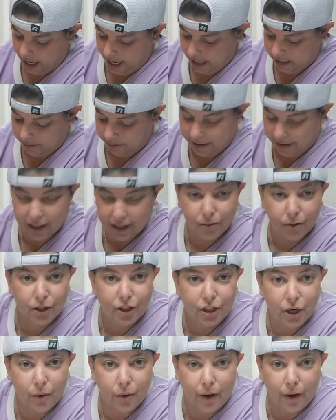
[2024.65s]
is because we're
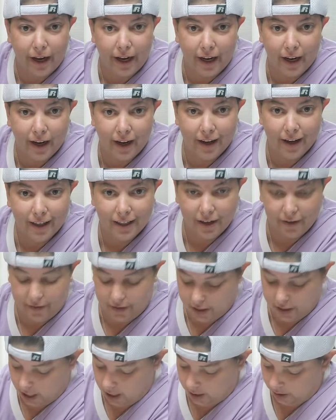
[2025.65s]
doing
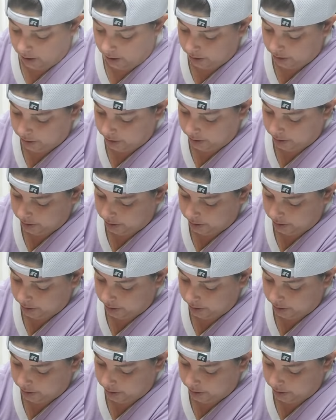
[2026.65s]
different colors.